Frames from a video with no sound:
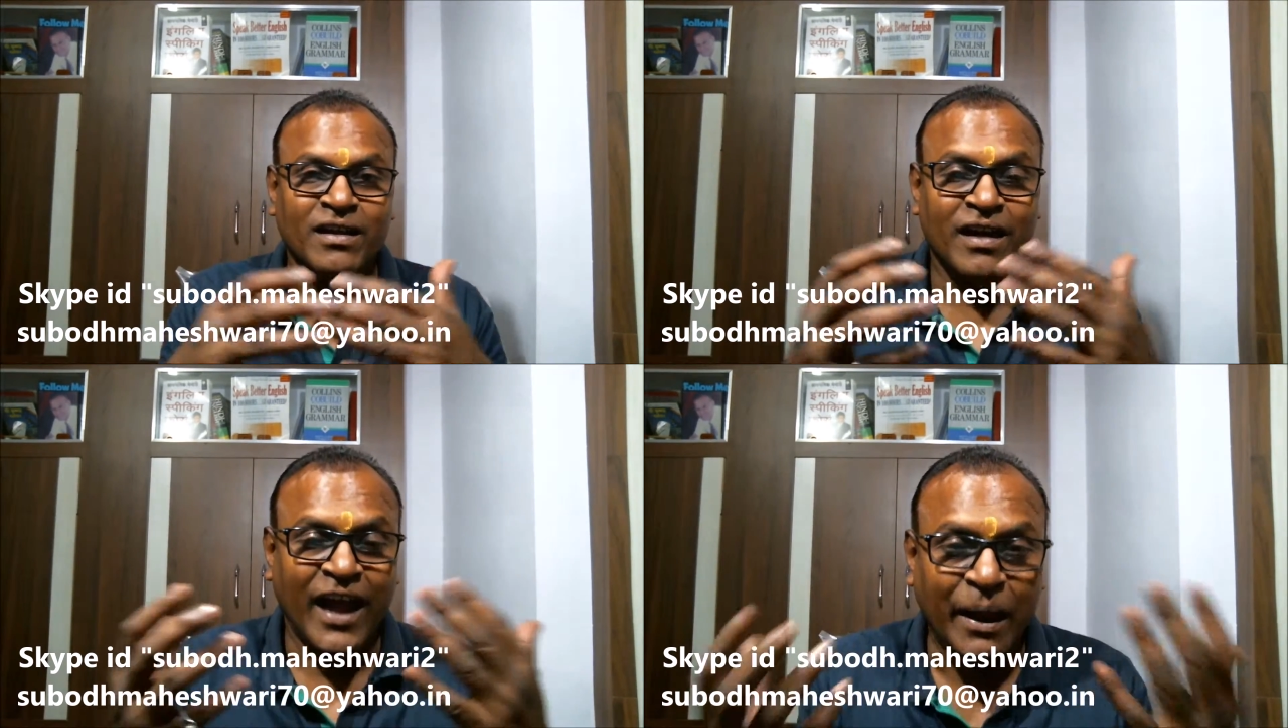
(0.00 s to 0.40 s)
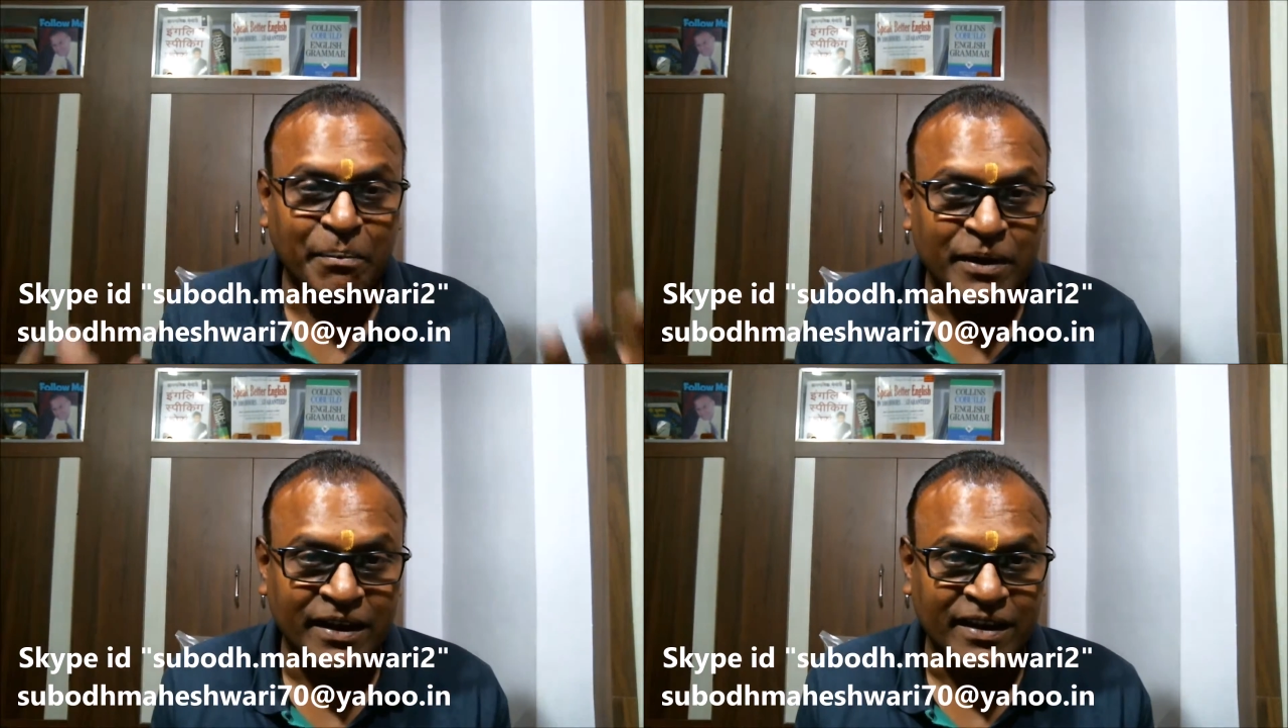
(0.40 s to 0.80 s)

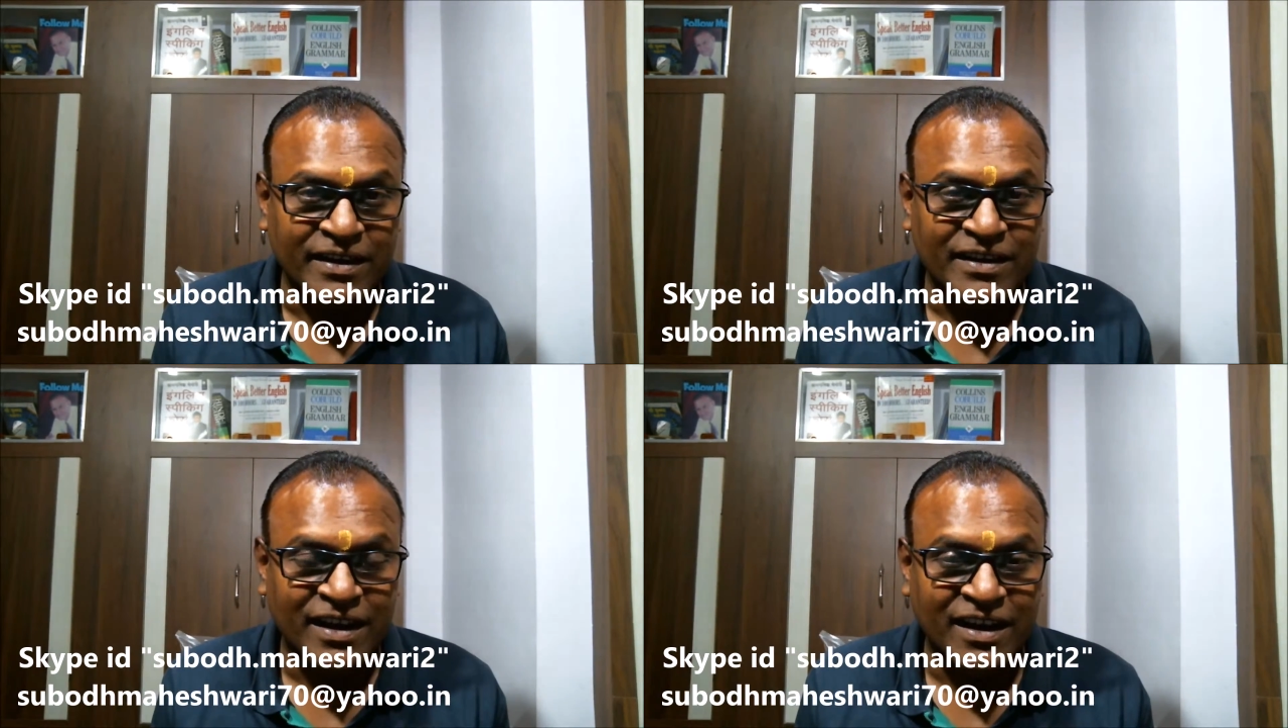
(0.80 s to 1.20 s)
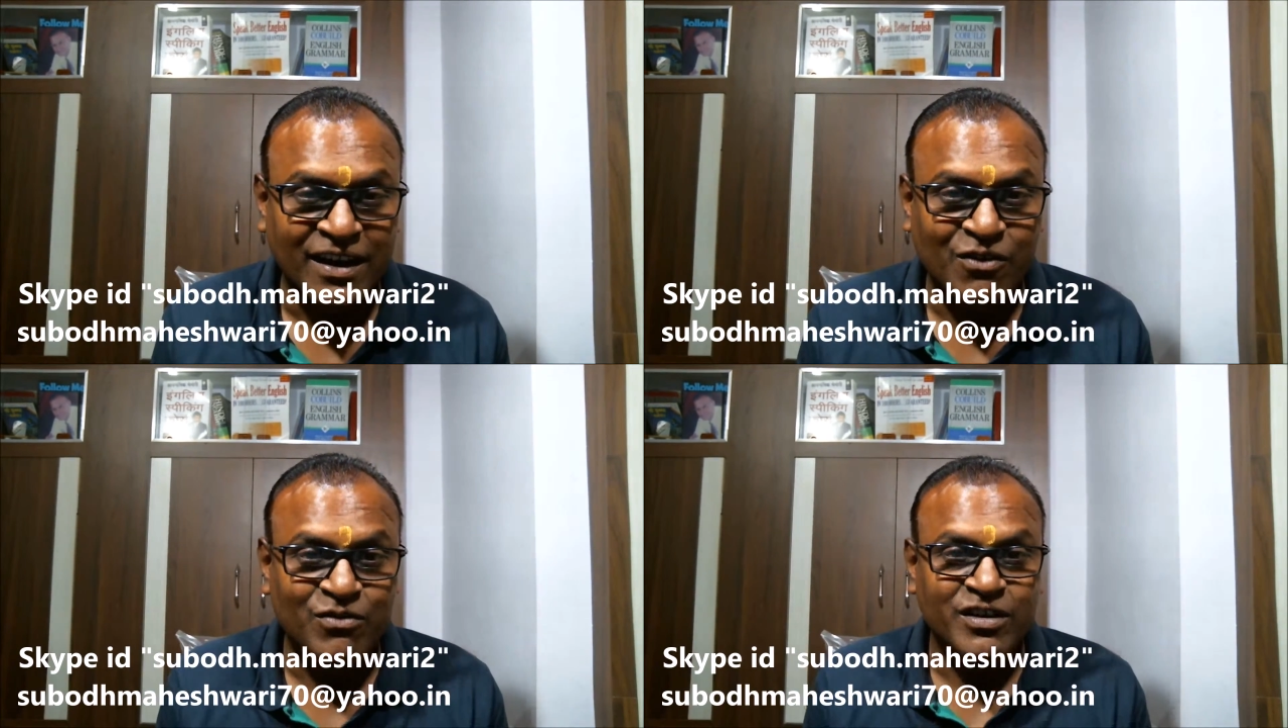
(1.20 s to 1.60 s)
happening
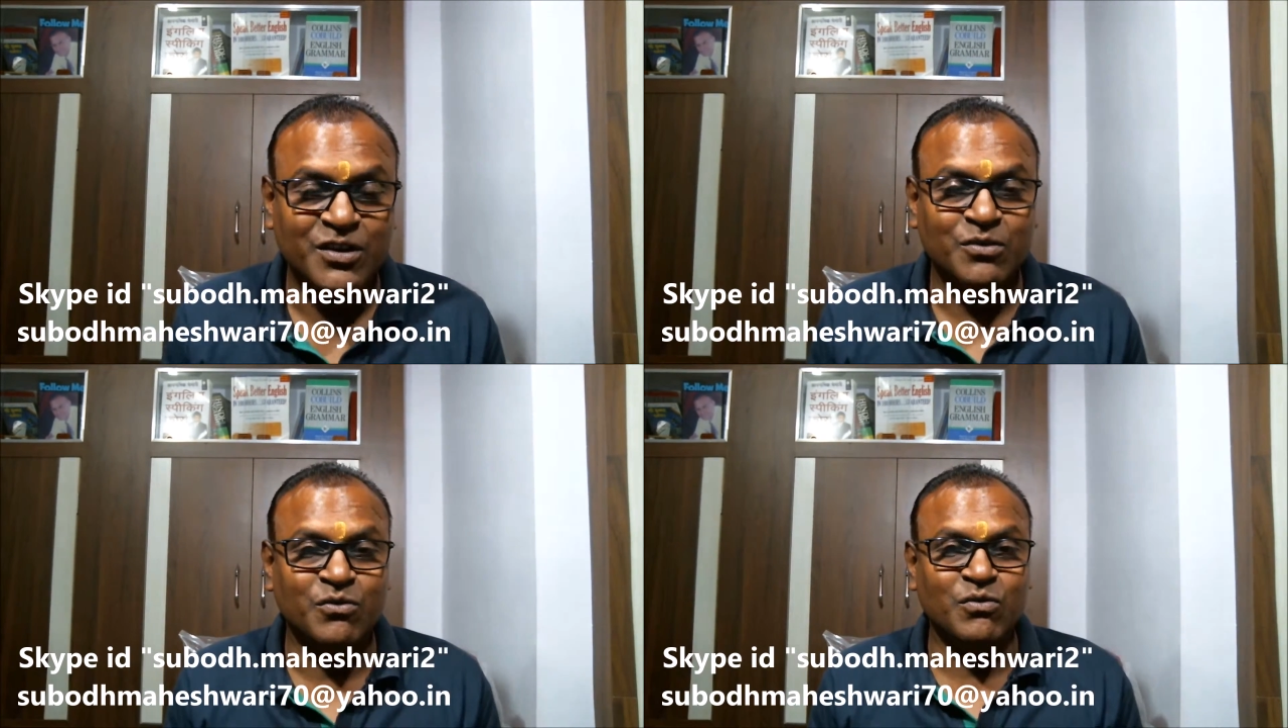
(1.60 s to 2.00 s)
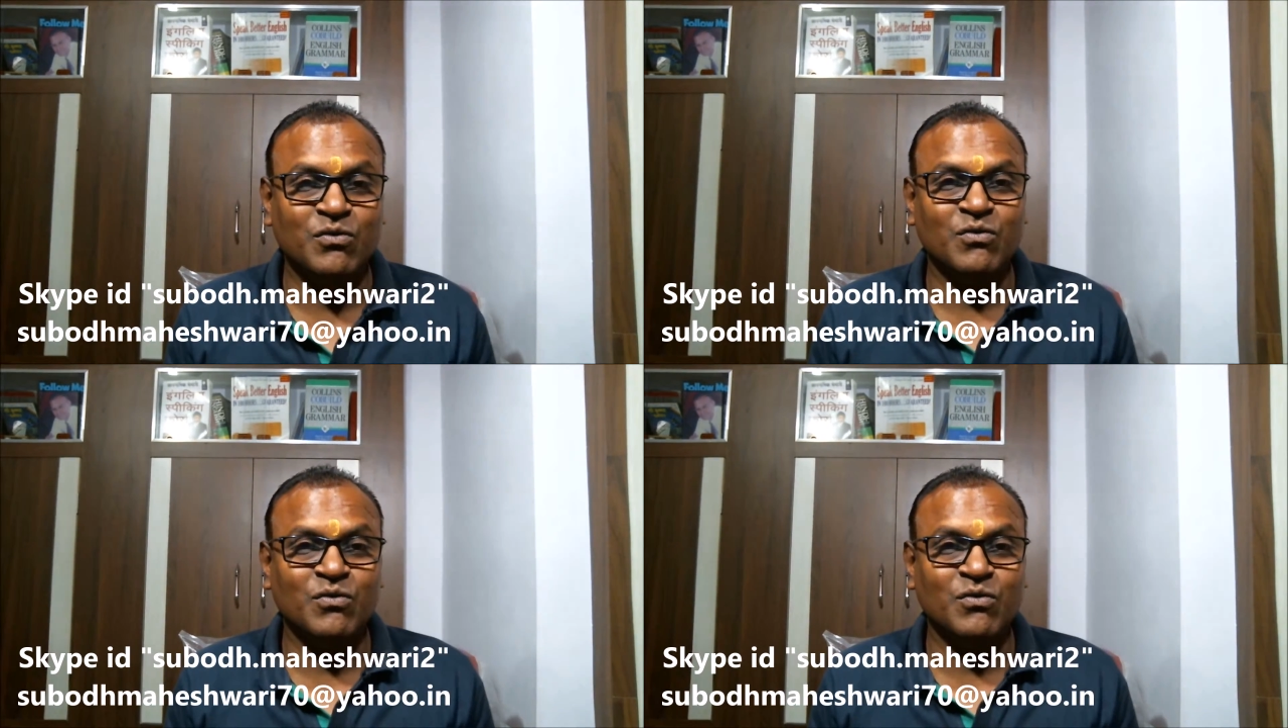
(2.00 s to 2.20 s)
around you